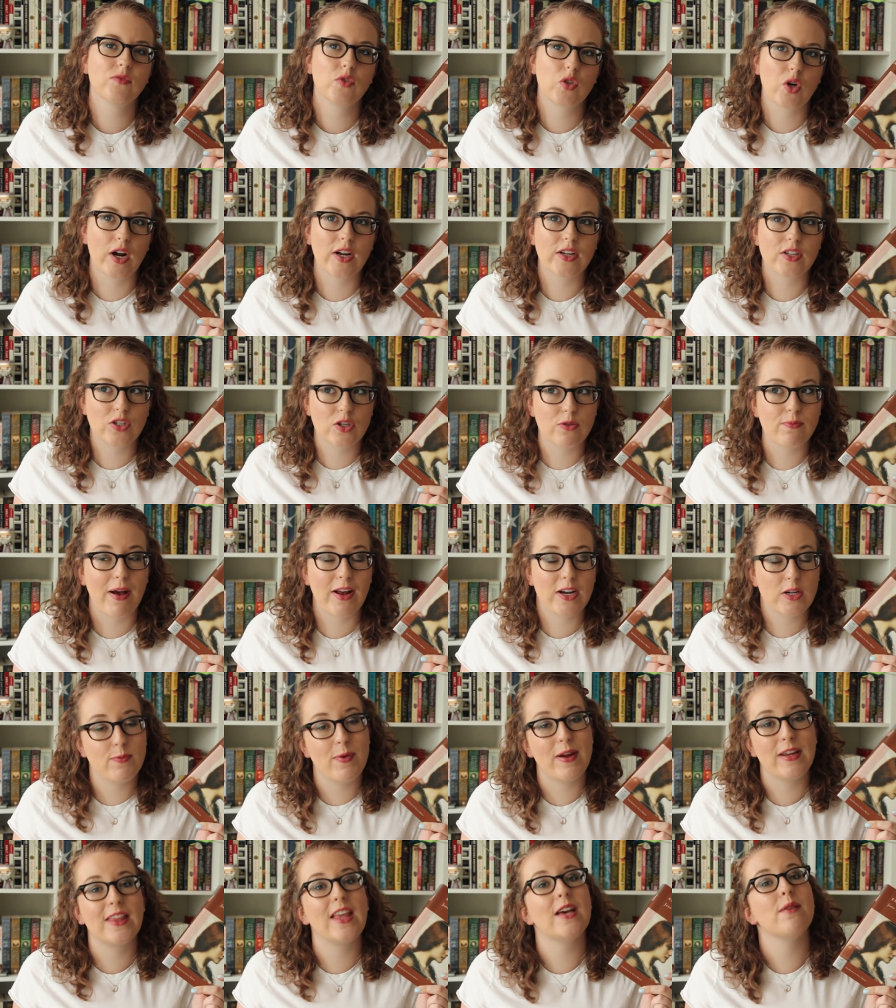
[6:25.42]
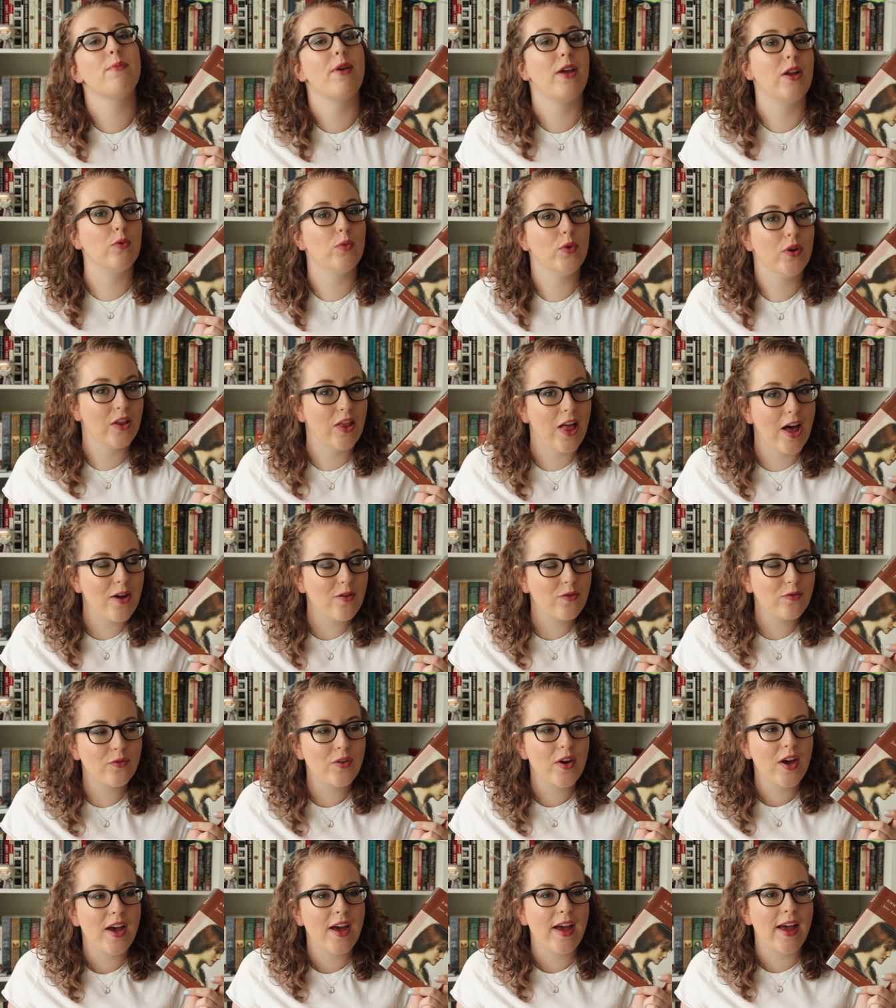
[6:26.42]
tries to matchmake them in real
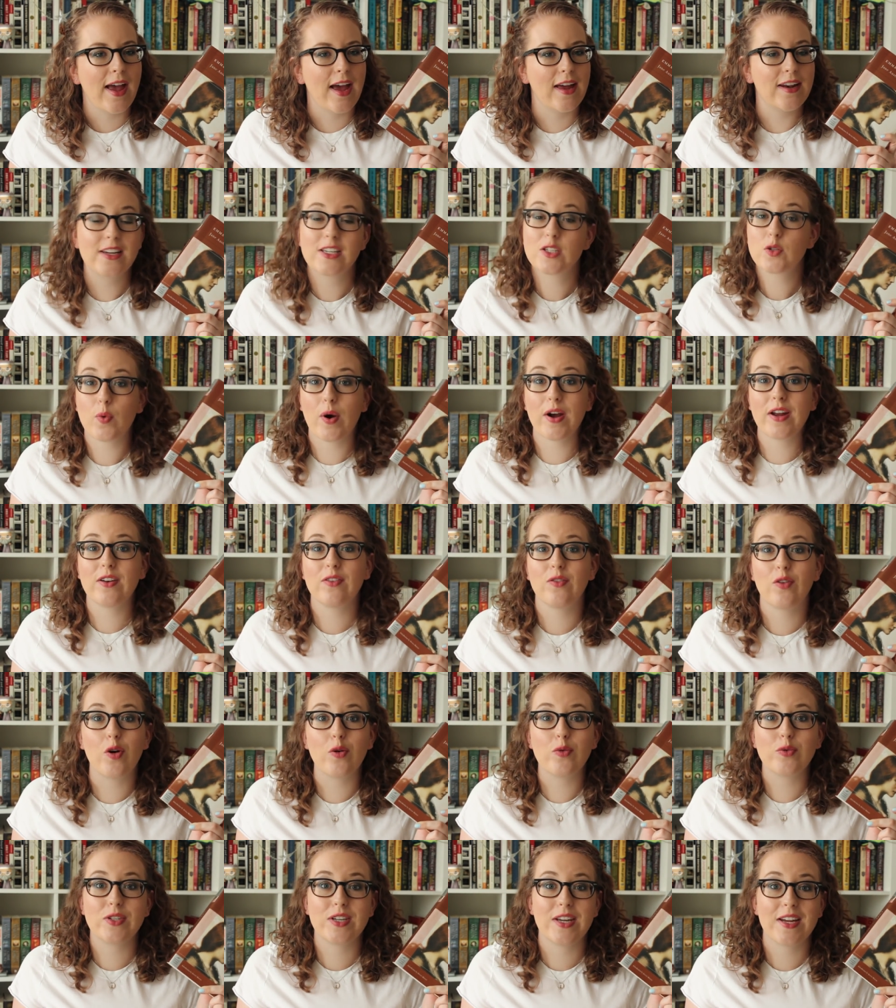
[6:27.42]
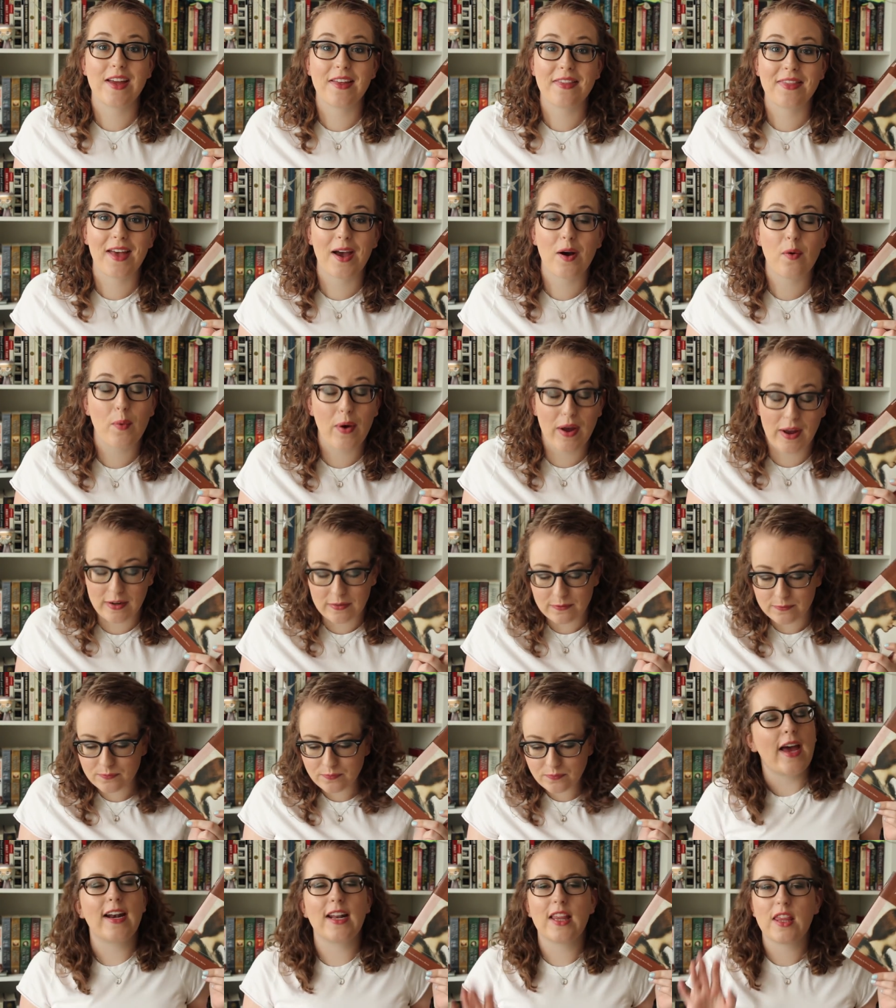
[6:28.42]
life and is quite nosy in that way.
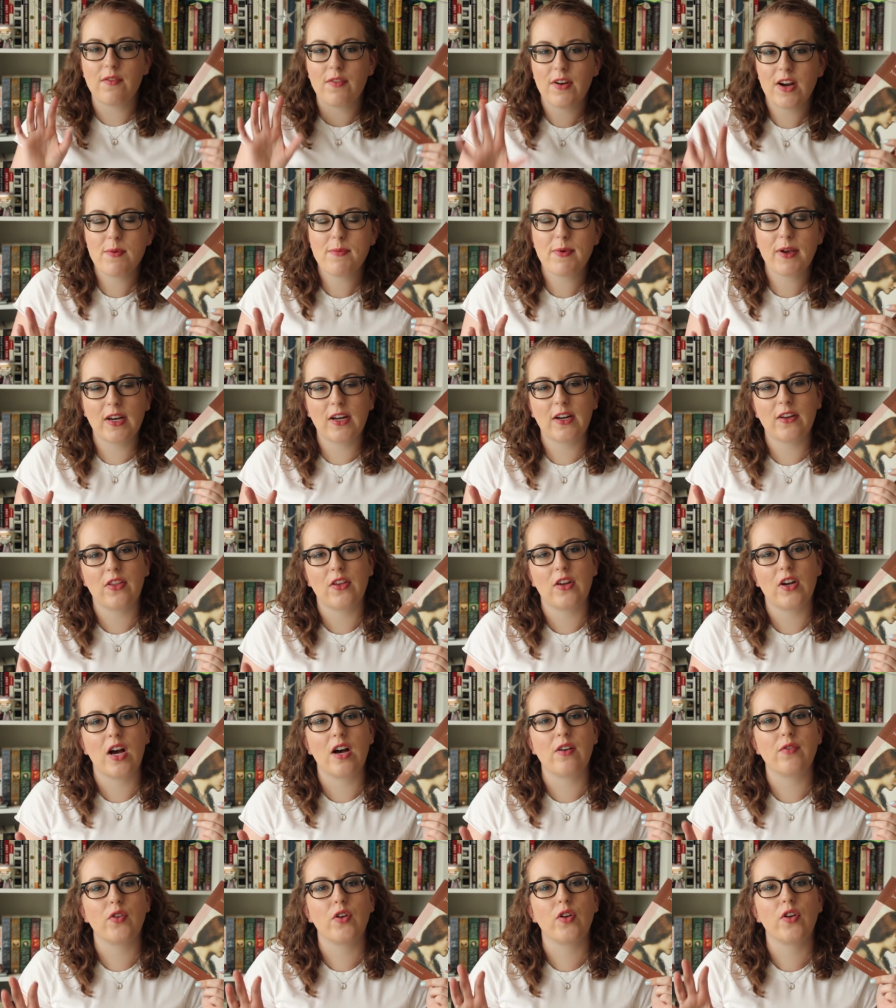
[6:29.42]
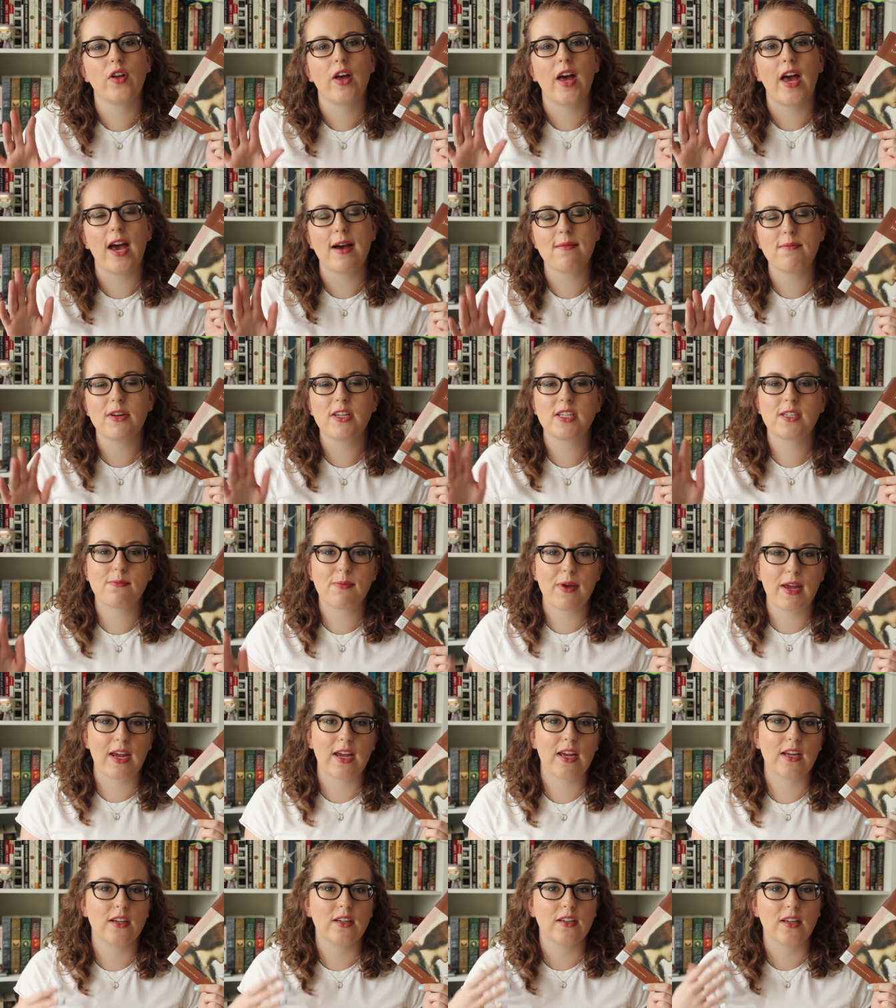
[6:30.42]
And at the very beginning of the novel, Emma's
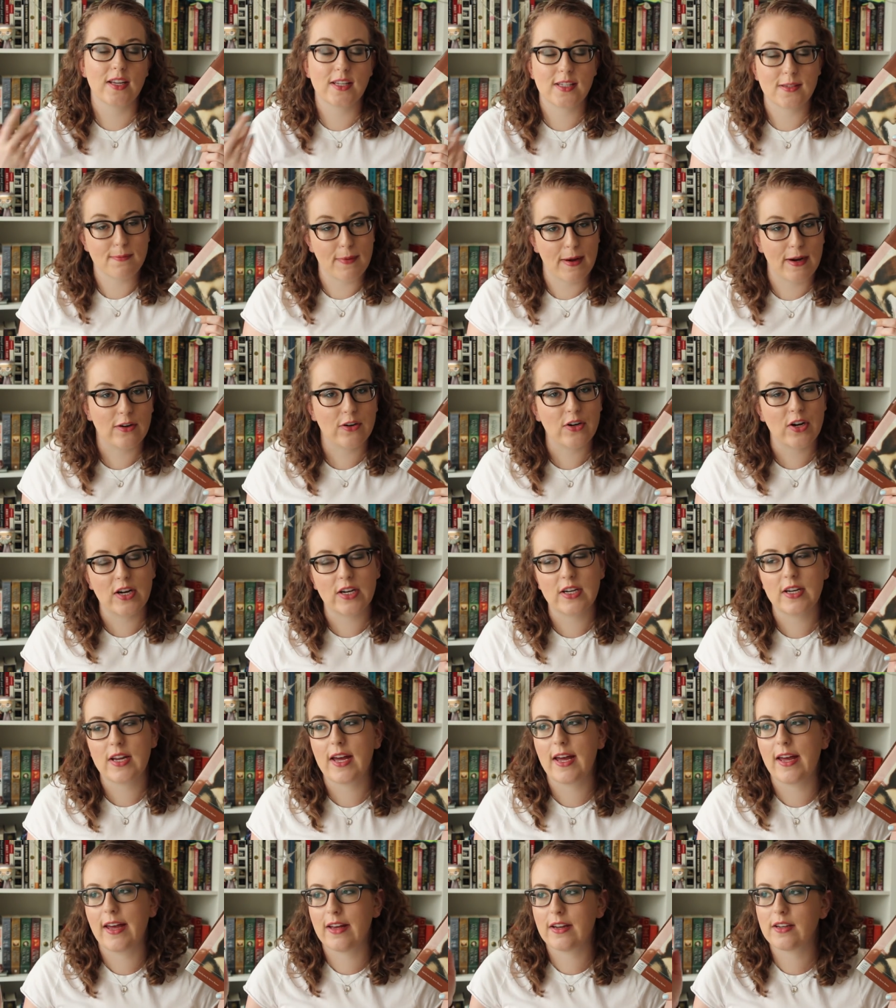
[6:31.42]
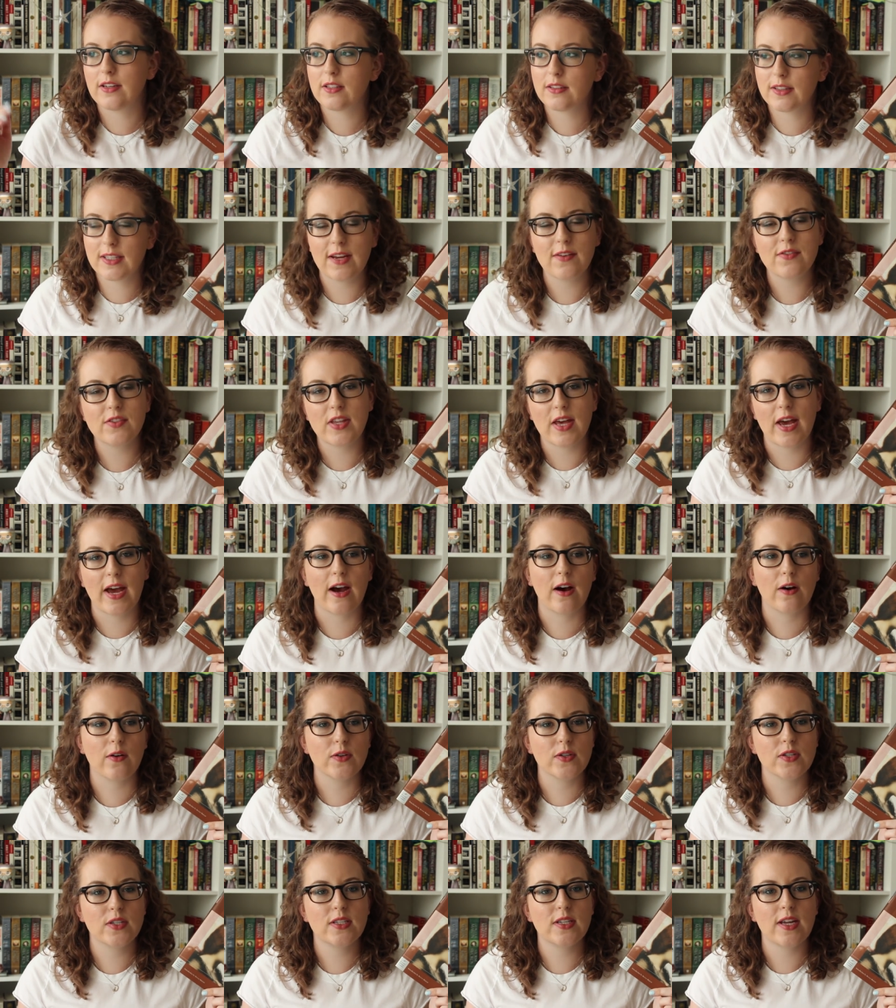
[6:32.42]
maid gets married and leaves the
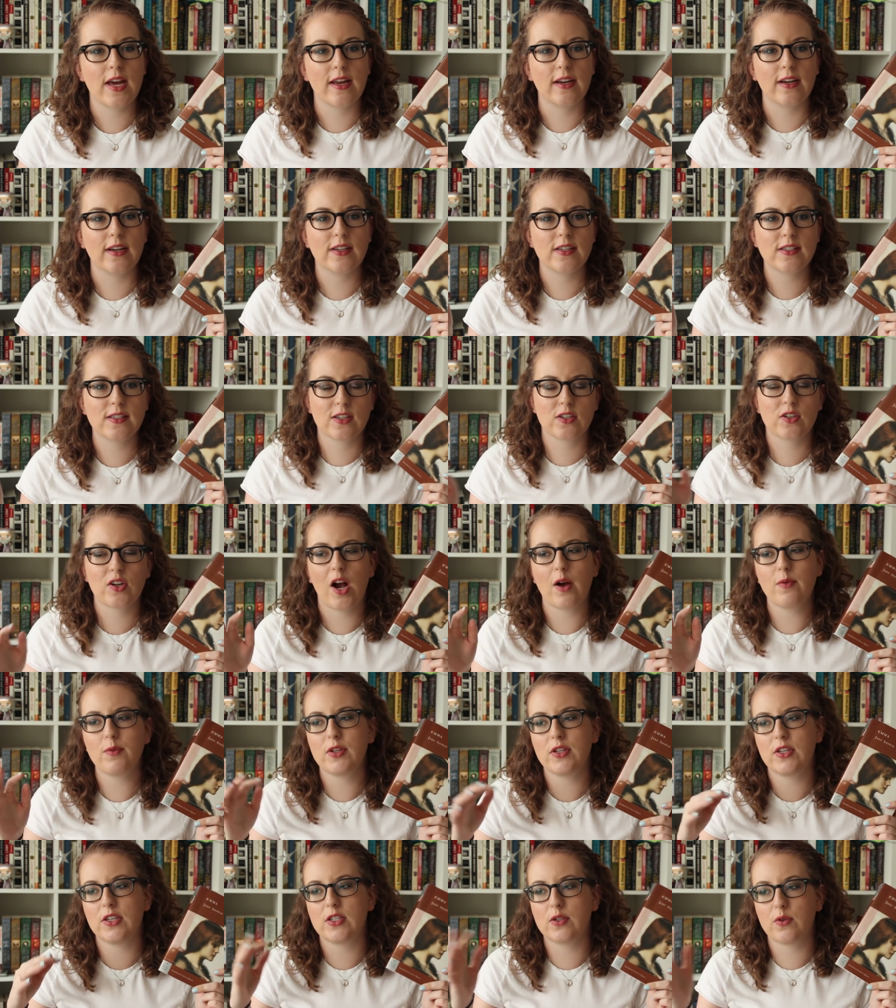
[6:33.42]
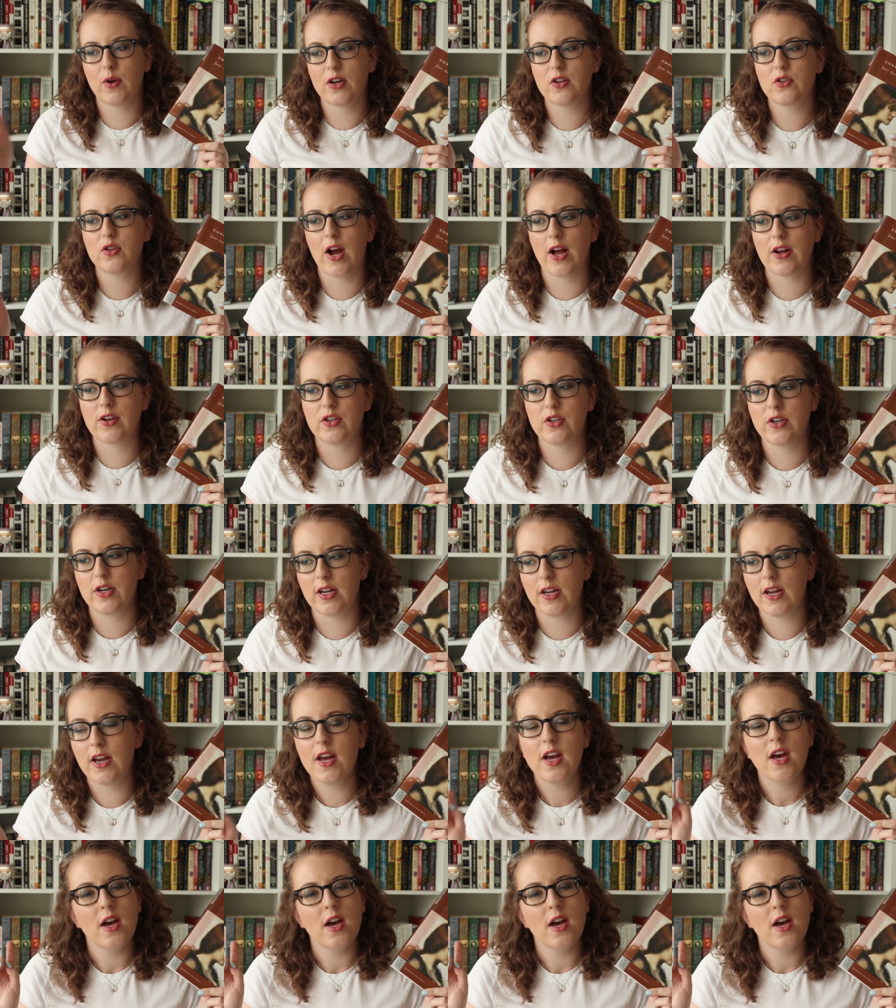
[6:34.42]
house, and it's described as this great tragedy,